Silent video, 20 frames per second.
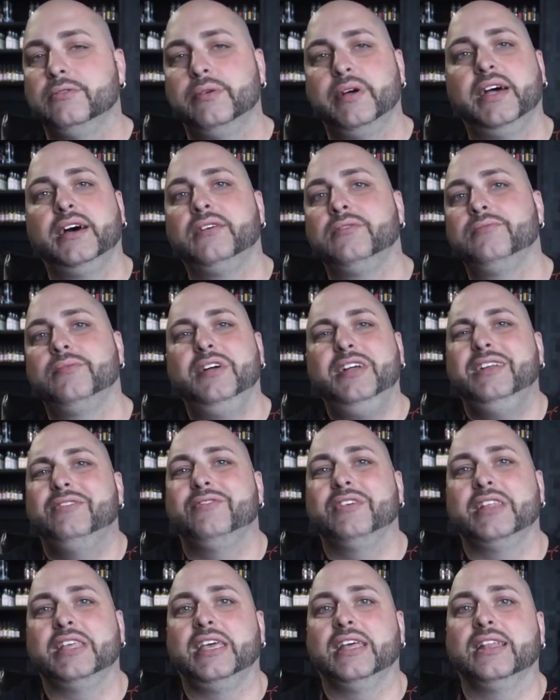Well, I didn't
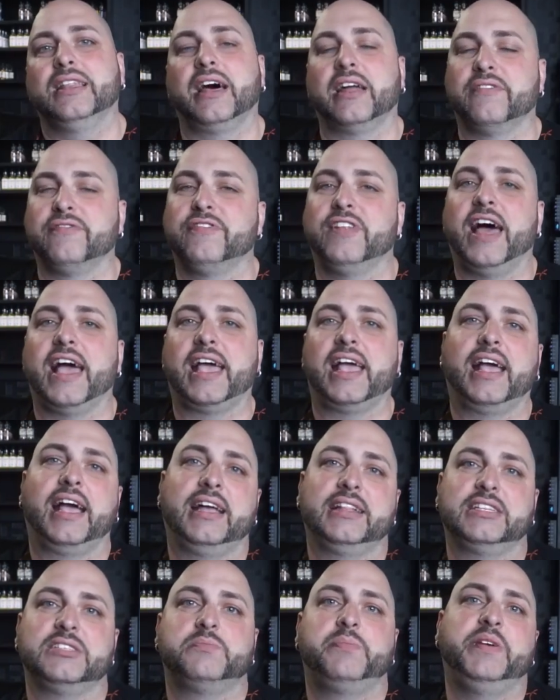really get a lot of flack. I
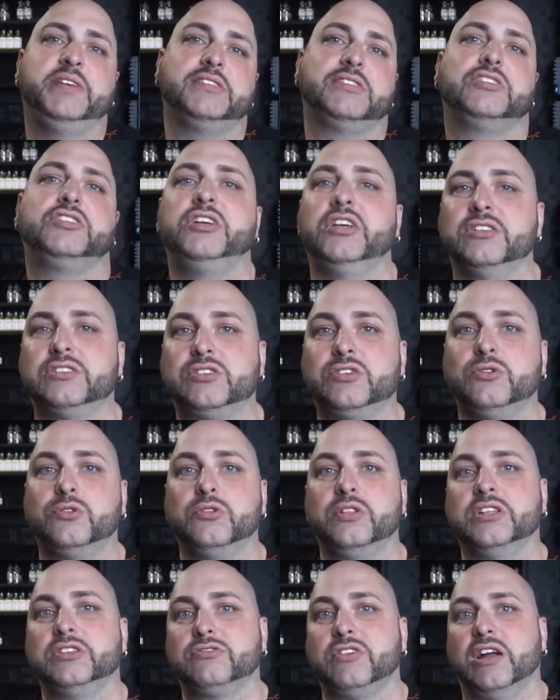got this piece of shit
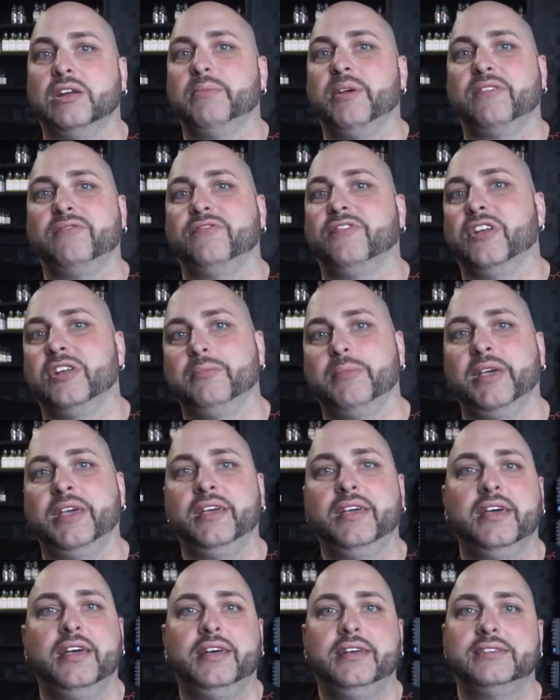tool to try to make fun of
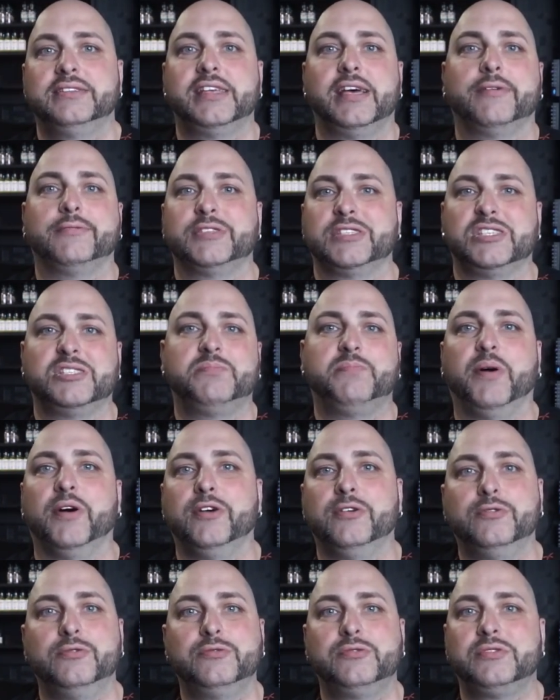me, say I was
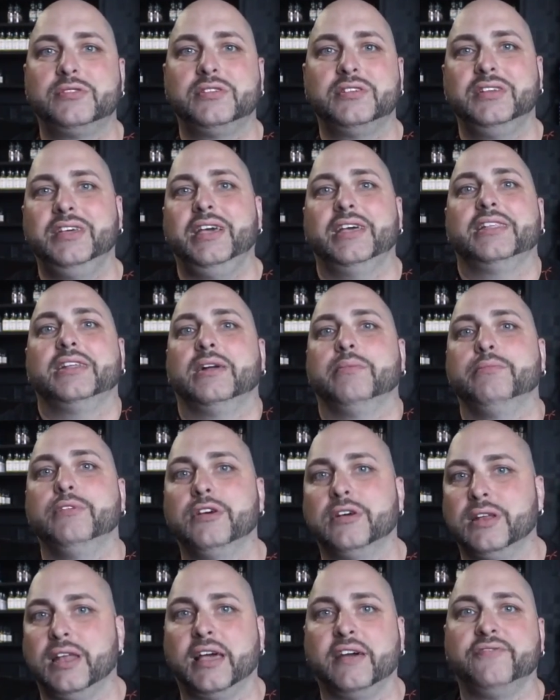exposed. He ended up
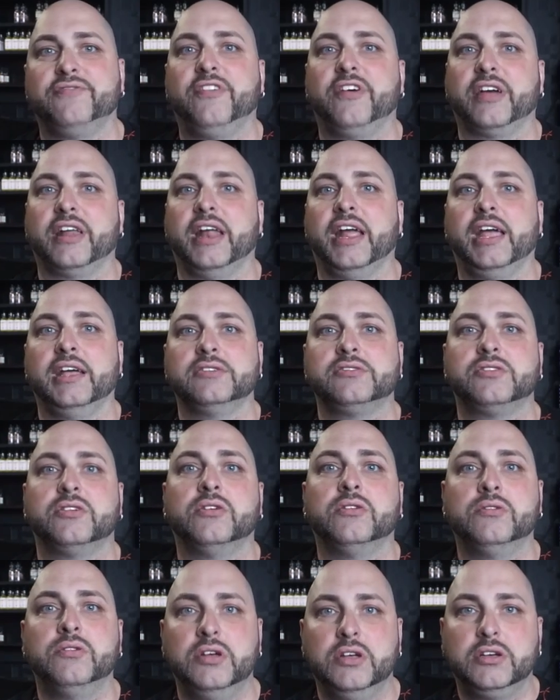looking like a fucking
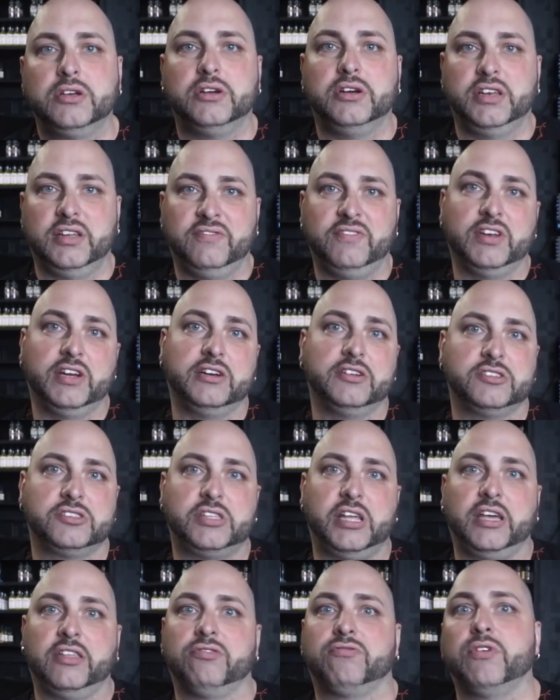asshole. Couldn't even
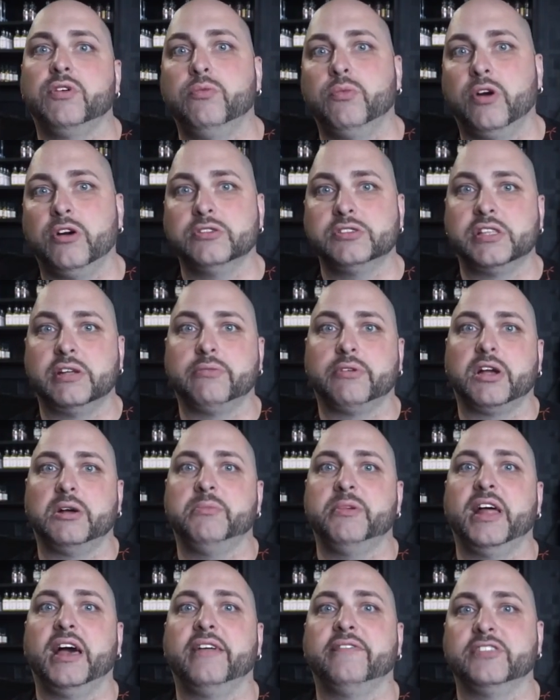understand three words that were
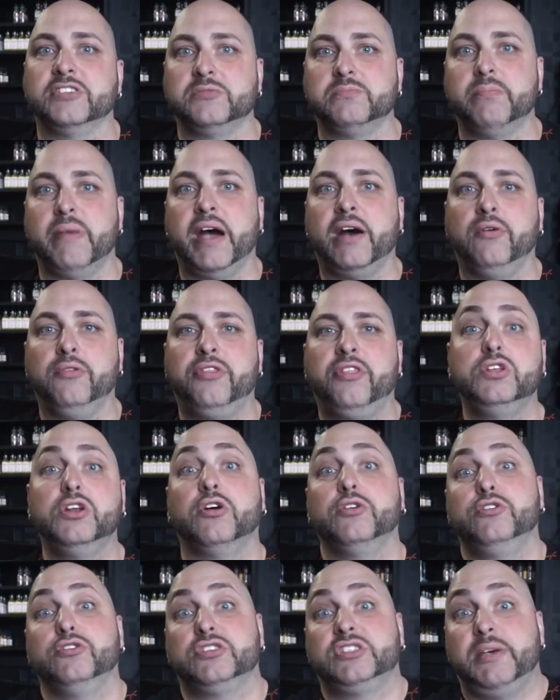coming out of his mouth. You
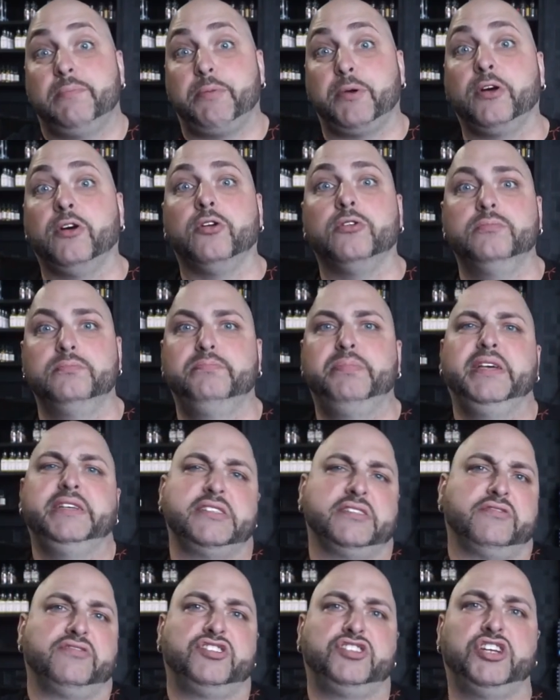know, your typical
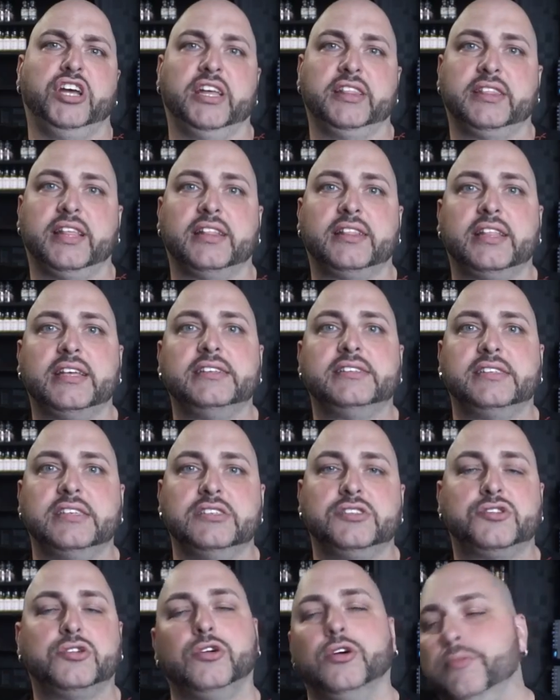piece of shit that thinks
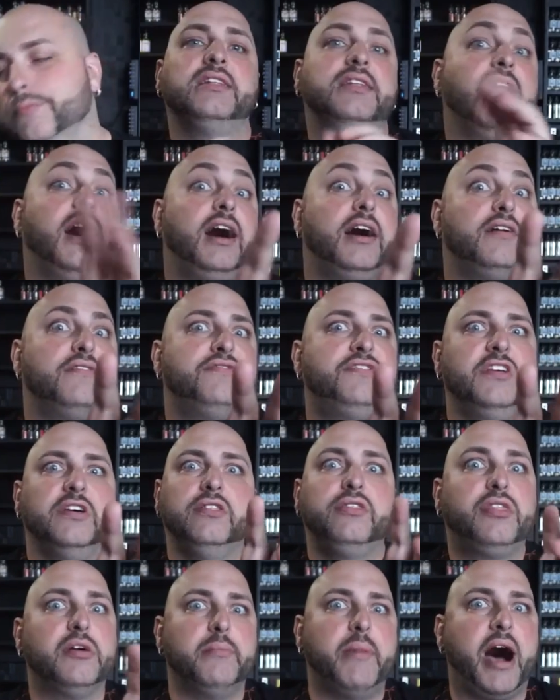he's cool. Loved
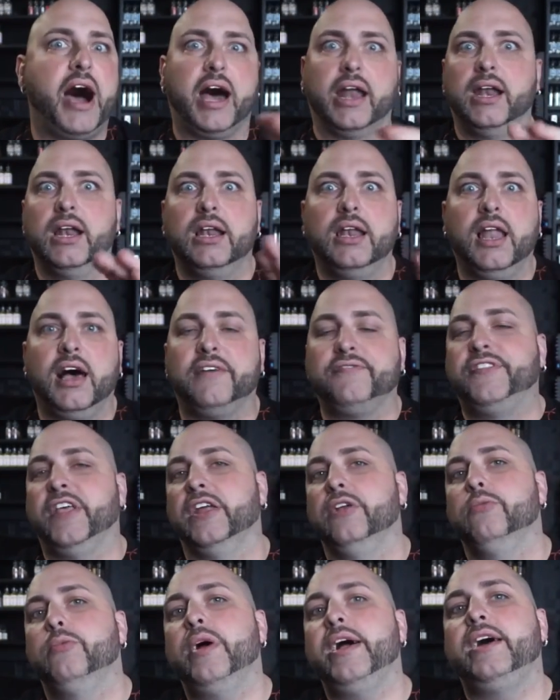the mod. Loved
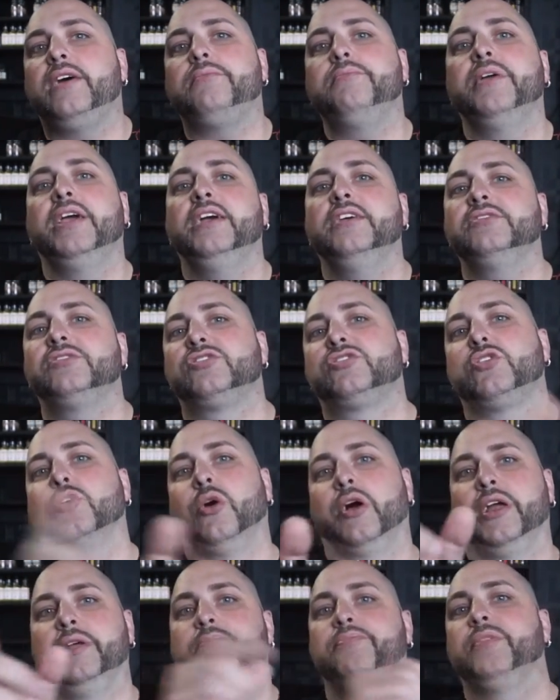it. Well, here's the
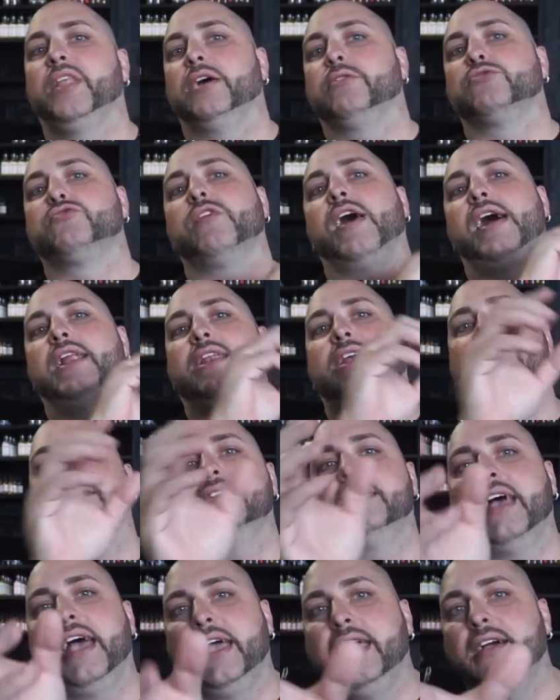story. I was riding the
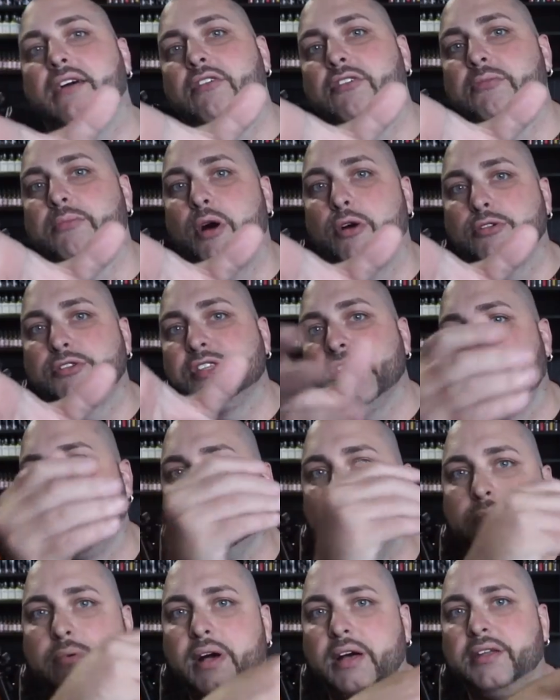other day on a
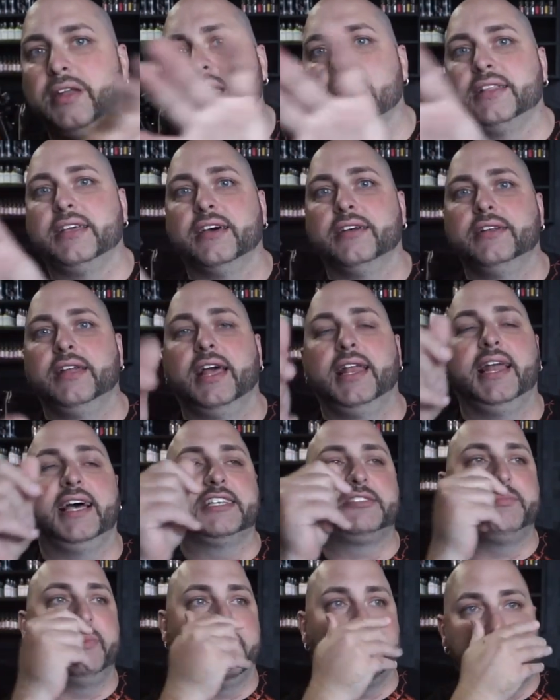motorcycle. Well, not the other day,
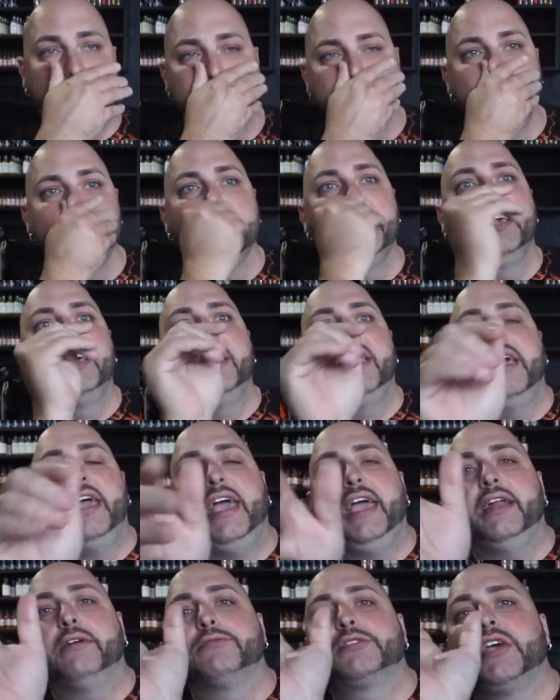last month.
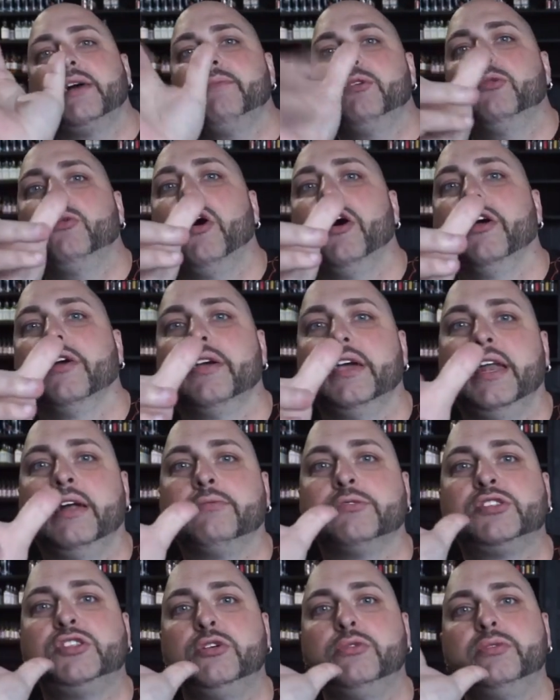And I was coming to work, and I
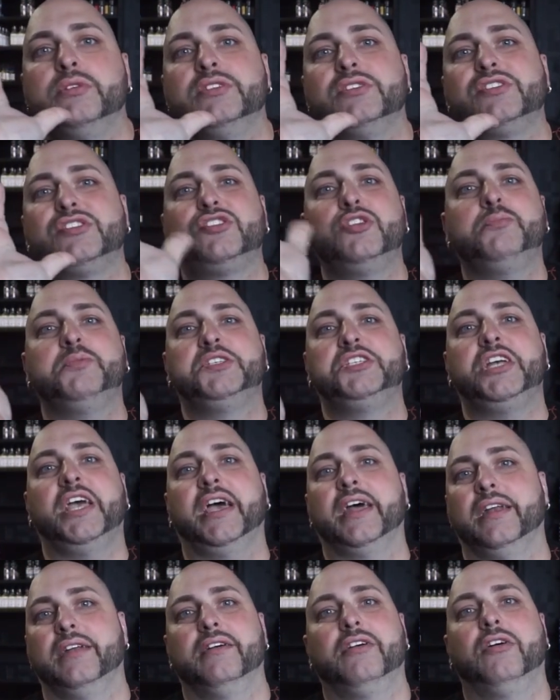was doing stupid
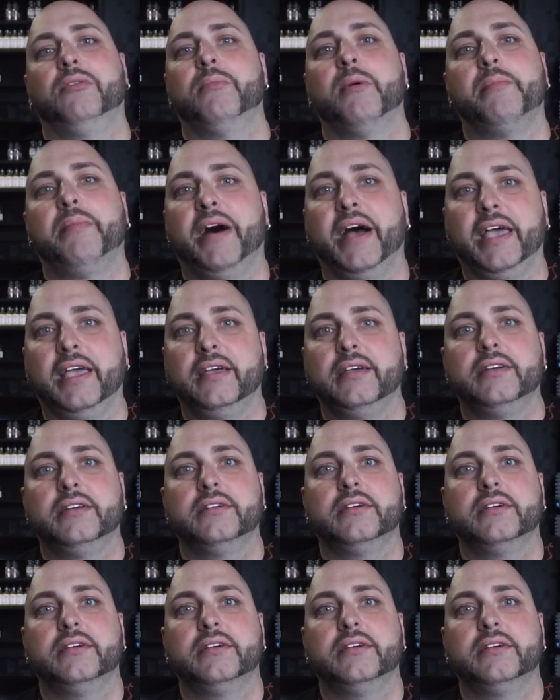shit on my bike.